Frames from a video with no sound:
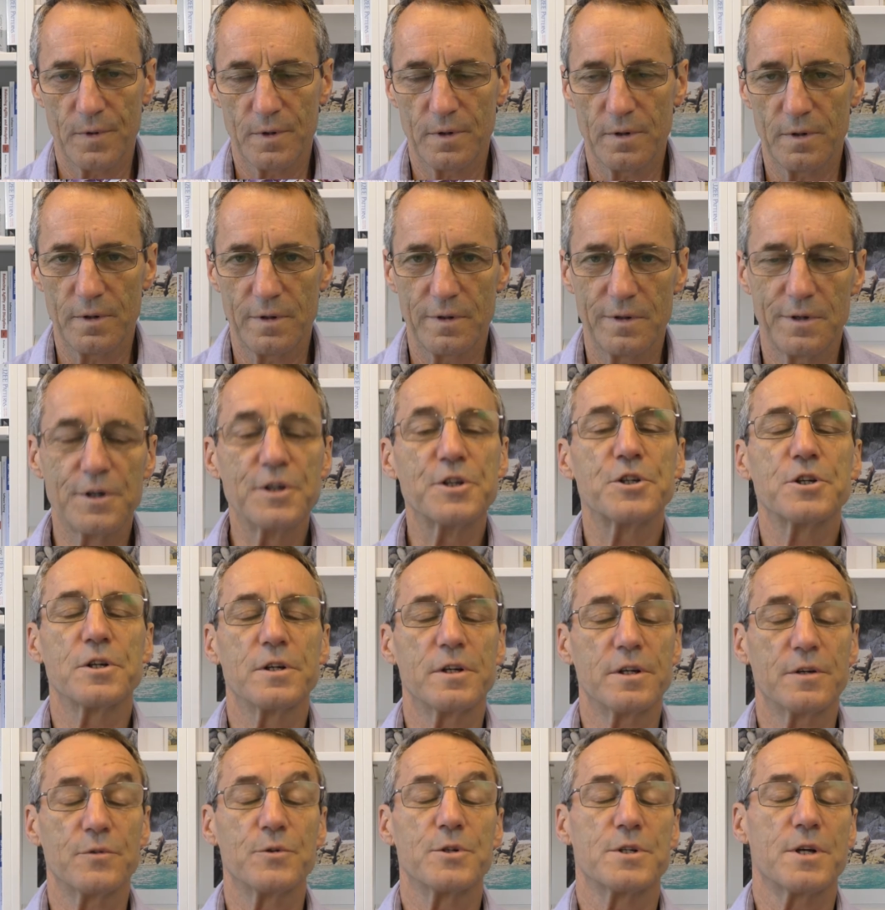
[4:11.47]
Uh,
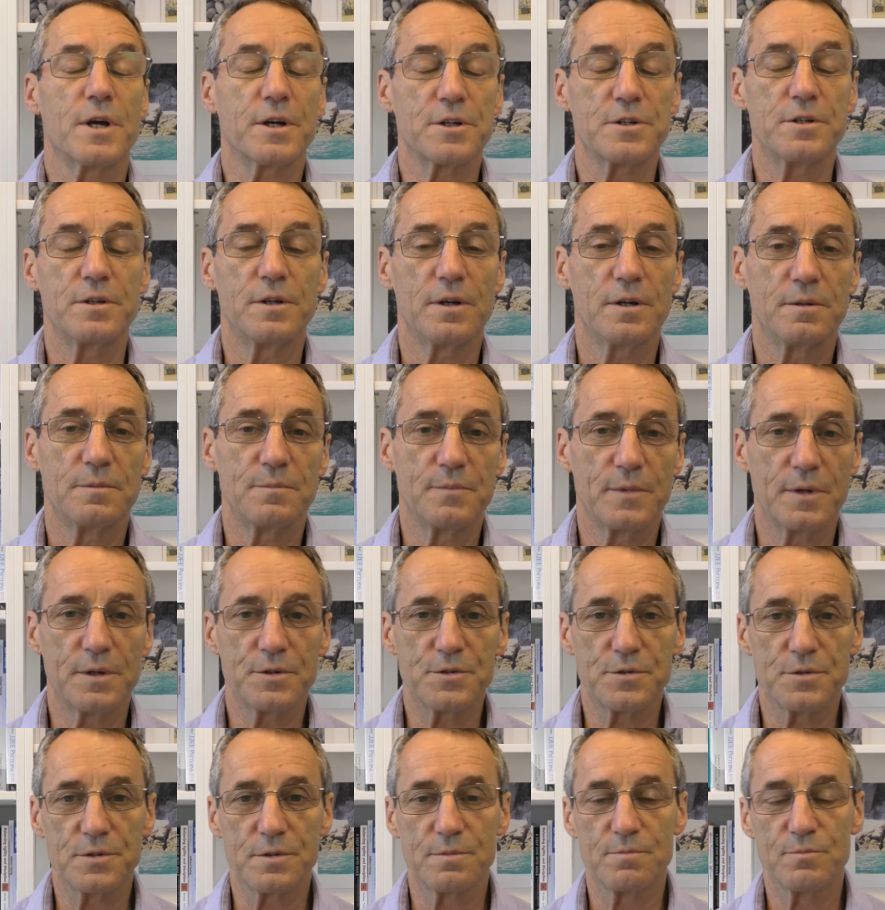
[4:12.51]
initially, it was actually a,
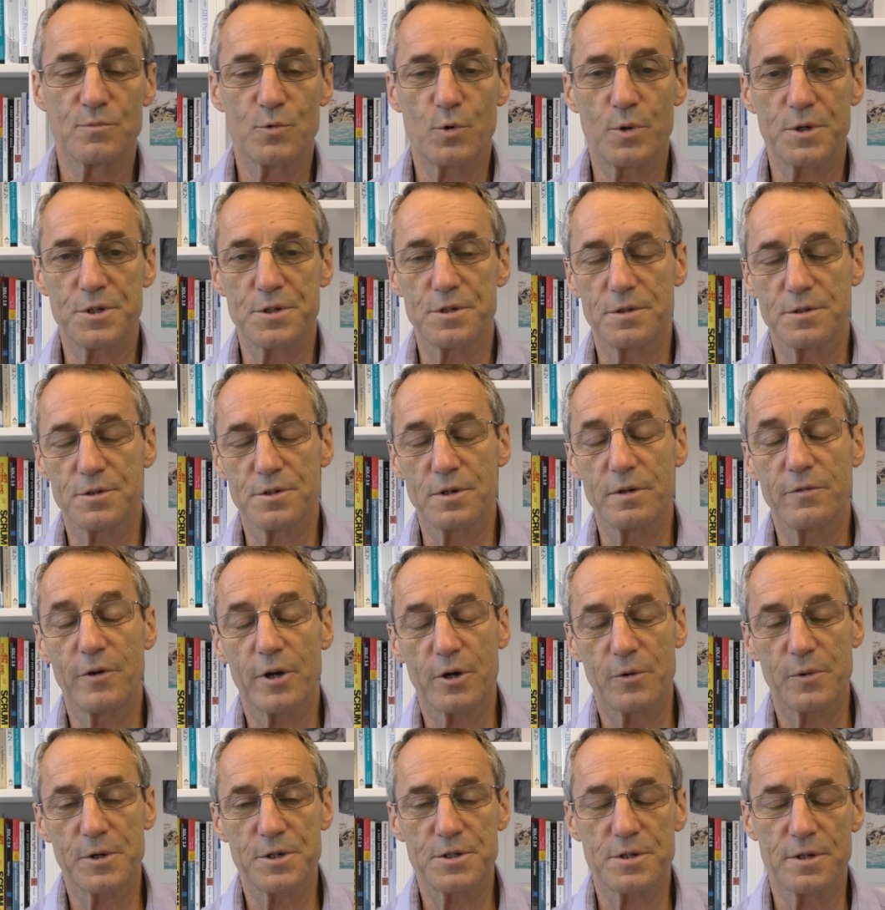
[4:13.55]
a question,
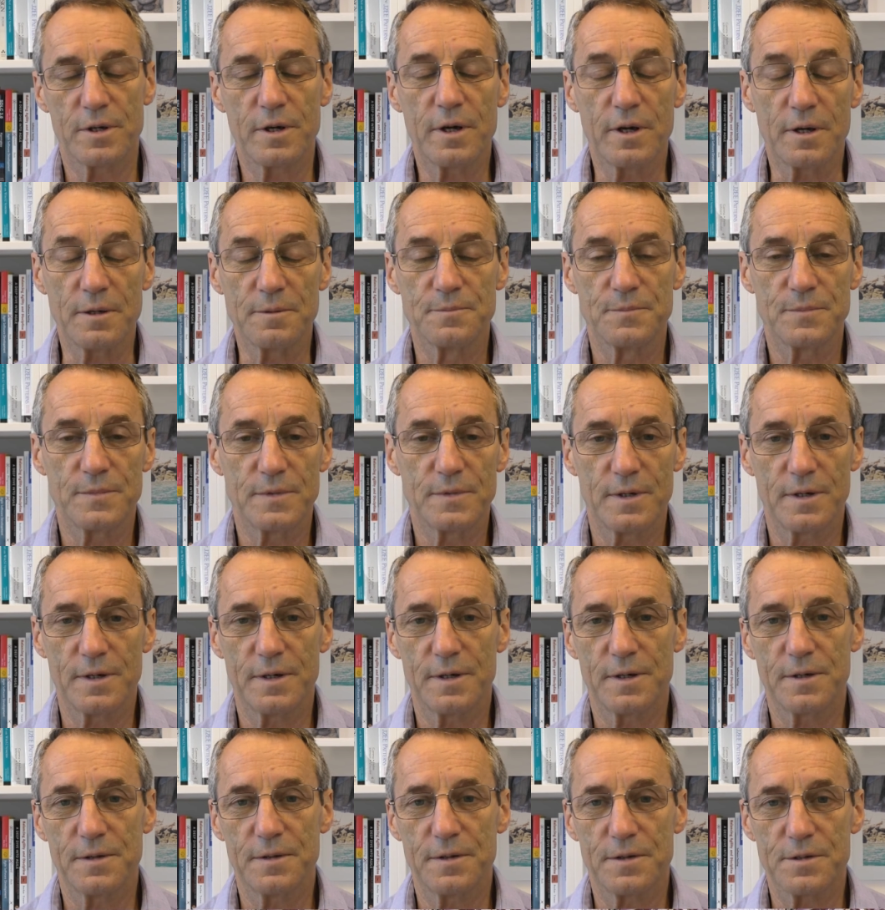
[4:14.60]
survey questionnaire
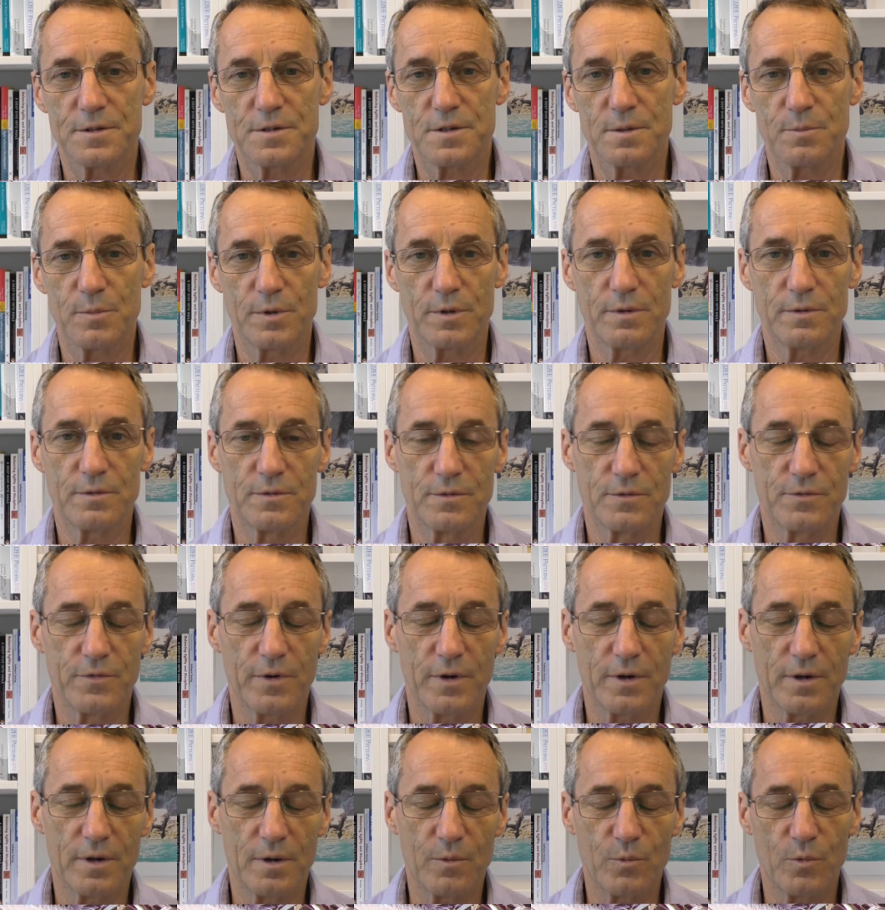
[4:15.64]
uh, that simply
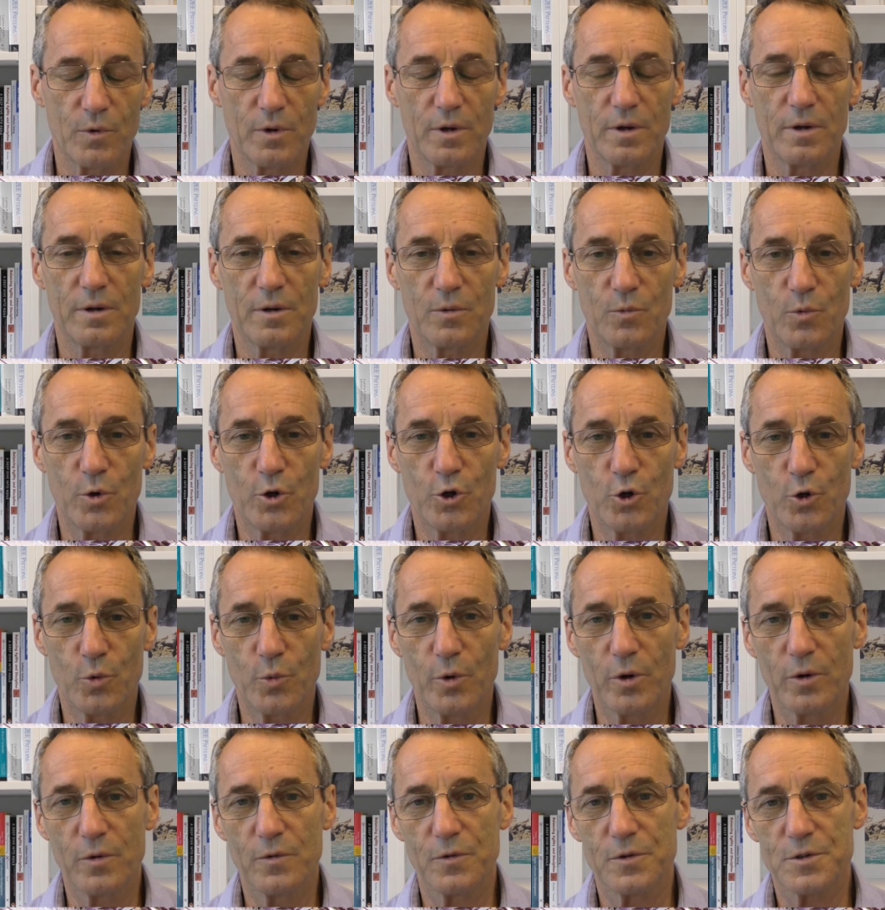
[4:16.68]
found out where, where you
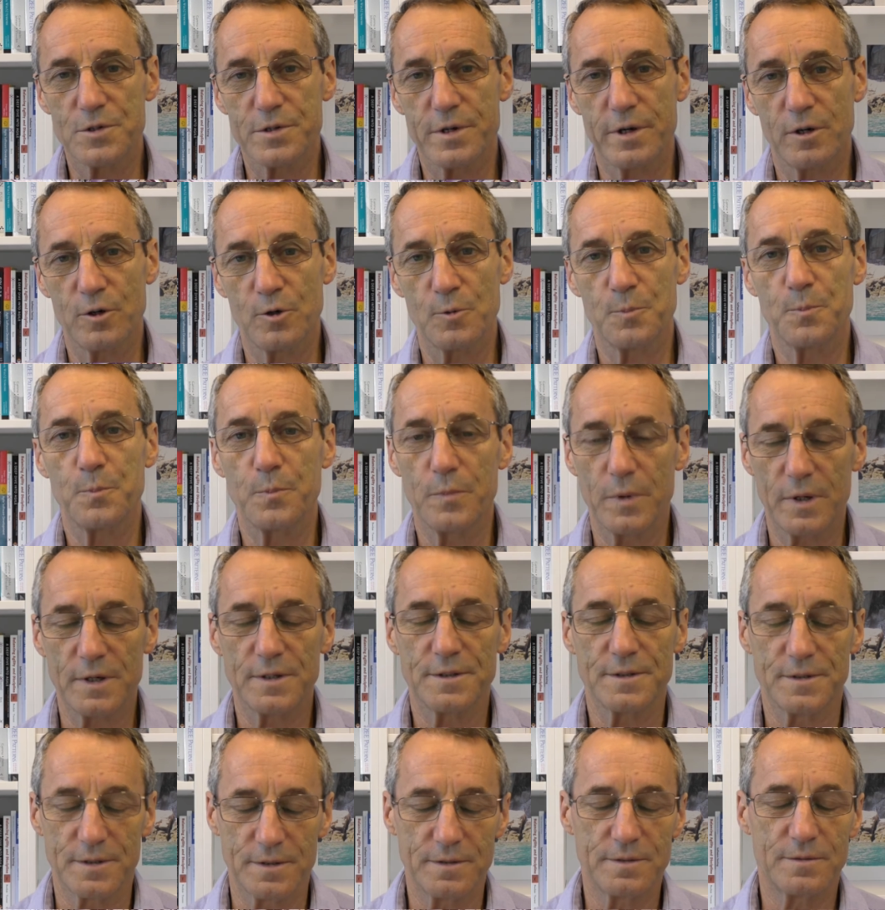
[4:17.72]
were on the scale,
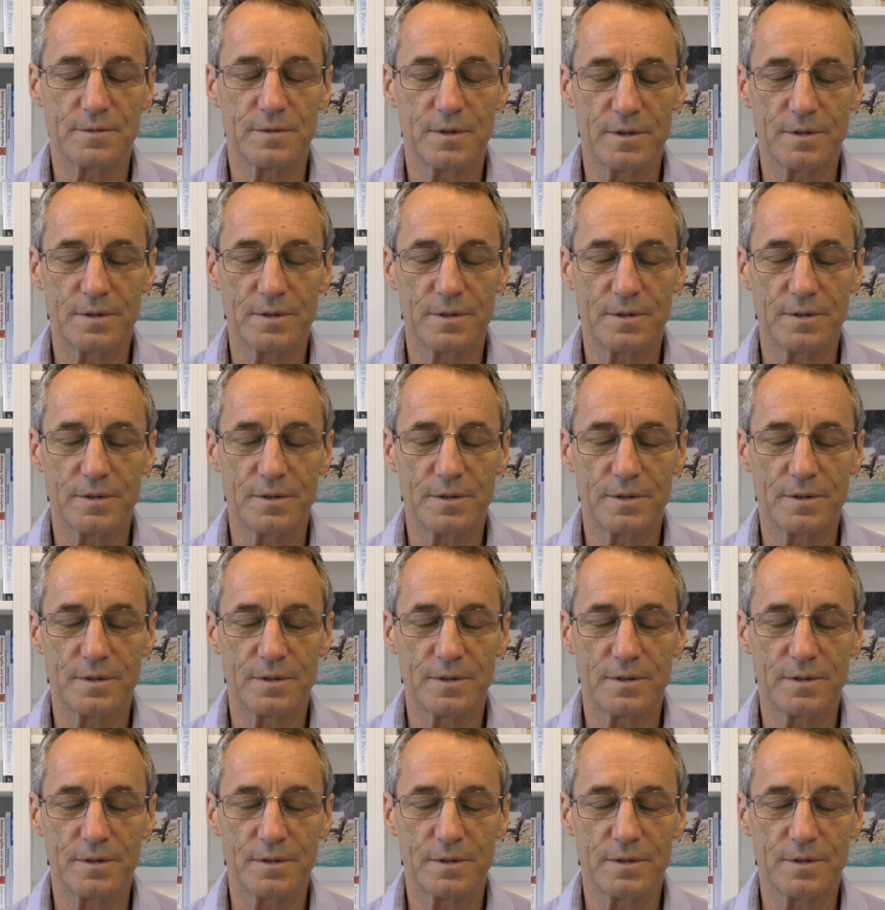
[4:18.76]
but the,